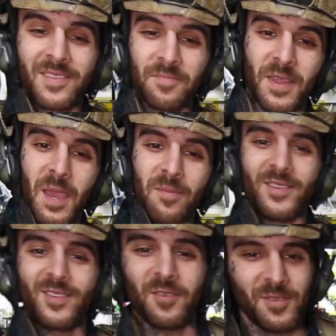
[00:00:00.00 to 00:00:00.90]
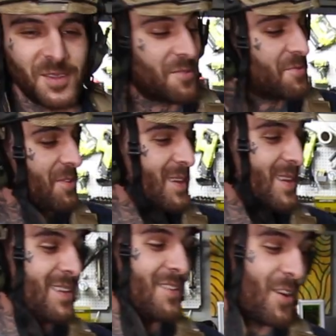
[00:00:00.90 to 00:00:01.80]
some damage. It'll definitely
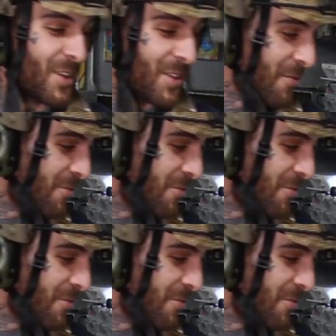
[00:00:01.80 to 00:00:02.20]
knock your